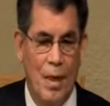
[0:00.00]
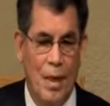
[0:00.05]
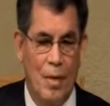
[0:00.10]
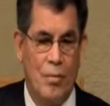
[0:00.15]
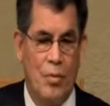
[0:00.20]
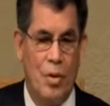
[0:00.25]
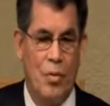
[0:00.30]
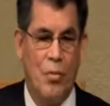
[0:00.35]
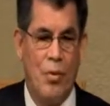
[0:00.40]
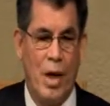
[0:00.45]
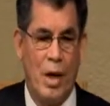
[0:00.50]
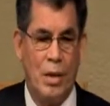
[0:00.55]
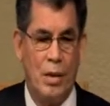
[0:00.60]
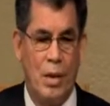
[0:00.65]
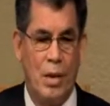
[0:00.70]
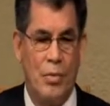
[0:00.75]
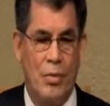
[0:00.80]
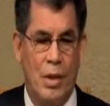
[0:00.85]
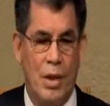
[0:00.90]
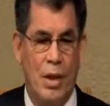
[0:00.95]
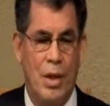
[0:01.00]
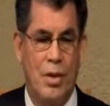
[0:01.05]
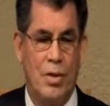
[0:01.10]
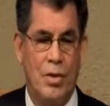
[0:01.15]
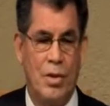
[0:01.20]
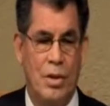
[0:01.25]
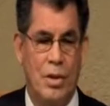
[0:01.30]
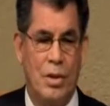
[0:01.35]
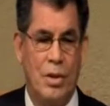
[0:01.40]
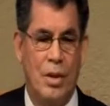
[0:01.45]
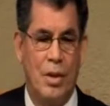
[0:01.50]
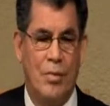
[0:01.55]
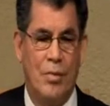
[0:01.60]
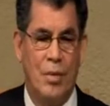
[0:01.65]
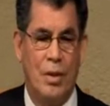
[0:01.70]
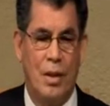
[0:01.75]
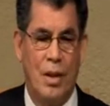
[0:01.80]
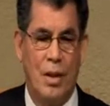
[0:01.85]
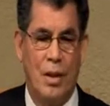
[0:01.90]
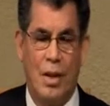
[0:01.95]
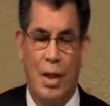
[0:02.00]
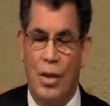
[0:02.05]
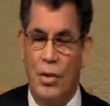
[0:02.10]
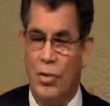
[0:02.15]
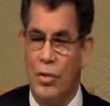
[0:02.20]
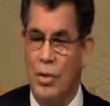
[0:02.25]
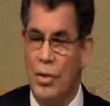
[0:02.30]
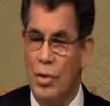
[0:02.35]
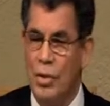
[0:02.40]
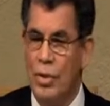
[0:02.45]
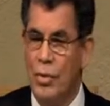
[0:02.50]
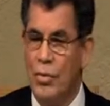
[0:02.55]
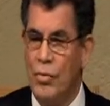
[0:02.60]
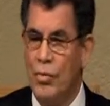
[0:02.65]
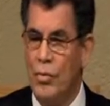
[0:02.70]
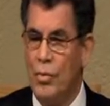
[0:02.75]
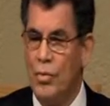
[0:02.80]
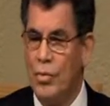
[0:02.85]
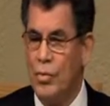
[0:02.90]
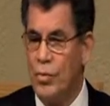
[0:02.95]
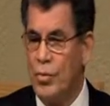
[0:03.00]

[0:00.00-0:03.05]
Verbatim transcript: but rather a relationship that has to do with,